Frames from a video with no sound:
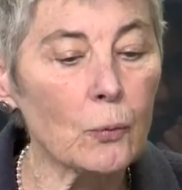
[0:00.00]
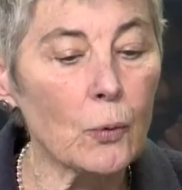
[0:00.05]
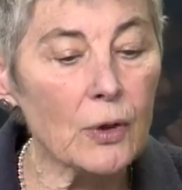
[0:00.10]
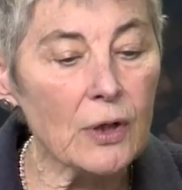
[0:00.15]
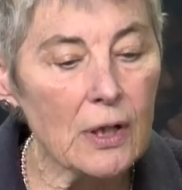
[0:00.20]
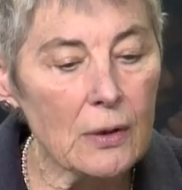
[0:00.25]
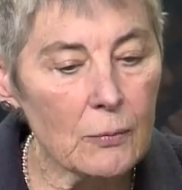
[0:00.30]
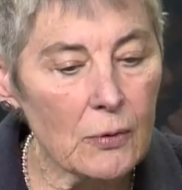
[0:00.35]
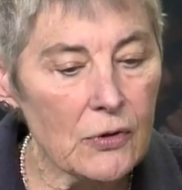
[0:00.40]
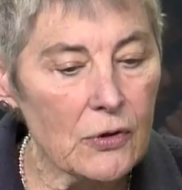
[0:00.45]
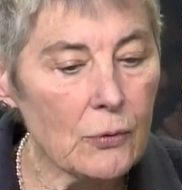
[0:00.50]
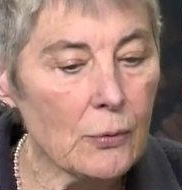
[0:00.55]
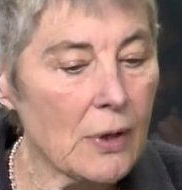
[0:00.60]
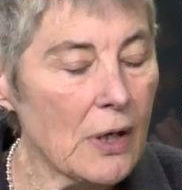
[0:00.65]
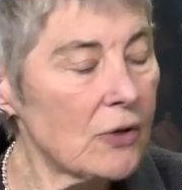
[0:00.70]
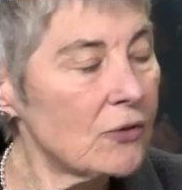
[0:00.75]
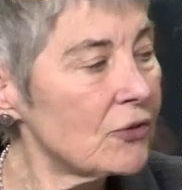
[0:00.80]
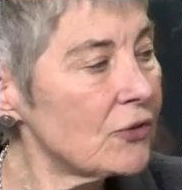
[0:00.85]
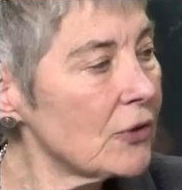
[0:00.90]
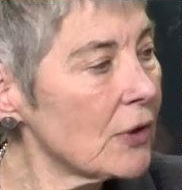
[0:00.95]
working with
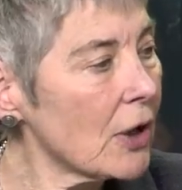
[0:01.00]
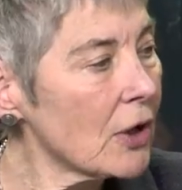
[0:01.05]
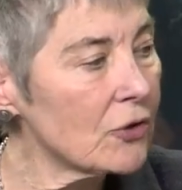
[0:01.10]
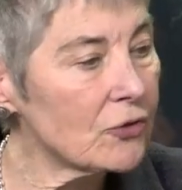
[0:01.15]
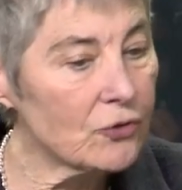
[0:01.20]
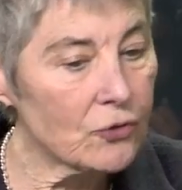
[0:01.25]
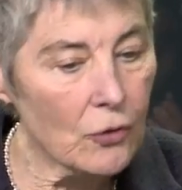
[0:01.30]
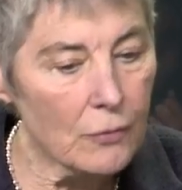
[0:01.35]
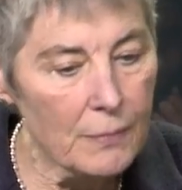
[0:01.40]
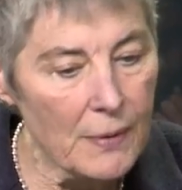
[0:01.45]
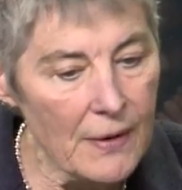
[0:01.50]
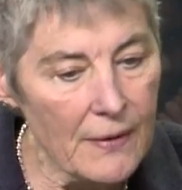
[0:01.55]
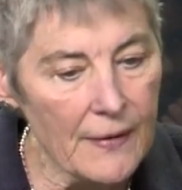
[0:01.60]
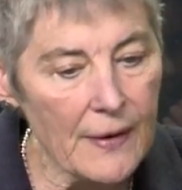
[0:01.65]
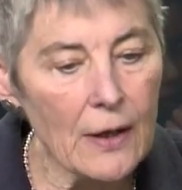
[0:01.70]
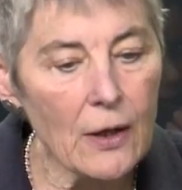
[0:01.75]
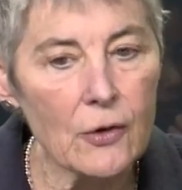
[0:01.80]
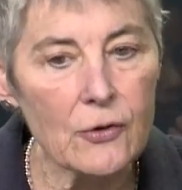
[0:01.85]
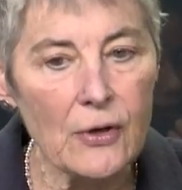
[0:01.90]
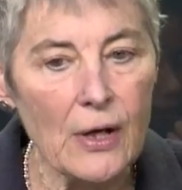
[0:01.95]
UNHCR, should be
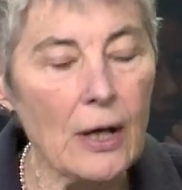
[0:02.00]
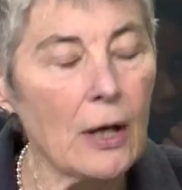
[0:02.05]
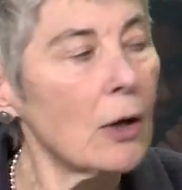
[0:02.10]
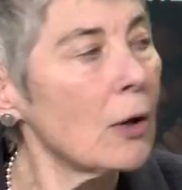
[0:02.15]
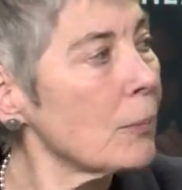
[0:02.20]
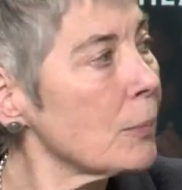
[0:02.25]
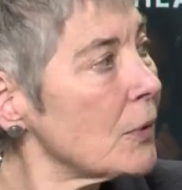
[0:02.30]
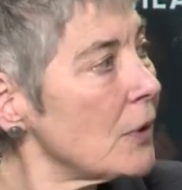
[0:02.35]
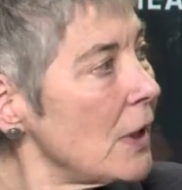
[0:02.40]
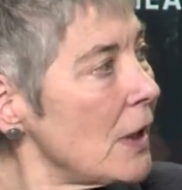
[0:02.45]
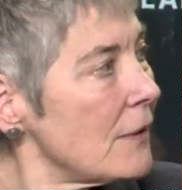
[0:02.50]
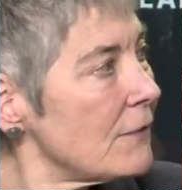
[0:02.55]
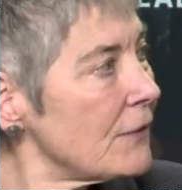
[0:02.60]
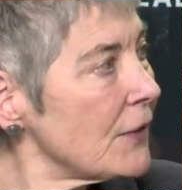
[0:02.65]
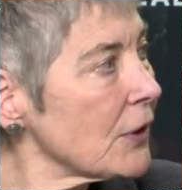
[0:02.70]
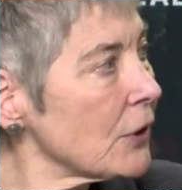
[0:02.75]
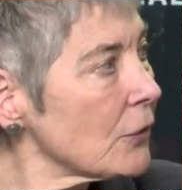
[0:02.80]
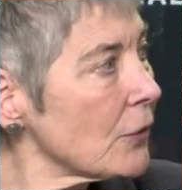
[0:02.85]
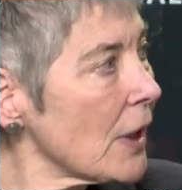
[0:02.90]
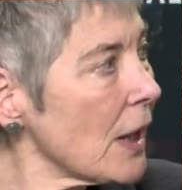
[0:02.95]
there to help
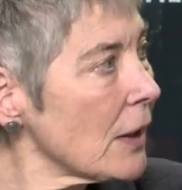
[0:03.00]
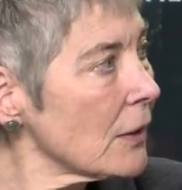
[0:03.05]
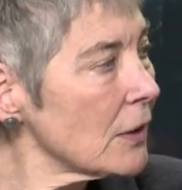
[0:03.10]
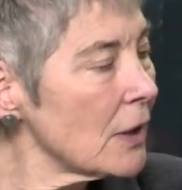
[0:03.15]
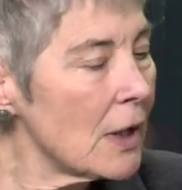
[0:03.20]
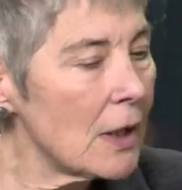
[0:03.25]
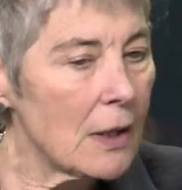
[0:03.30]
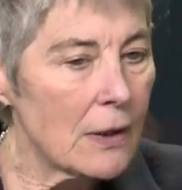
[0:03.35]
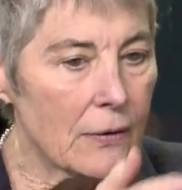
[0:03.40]
figure out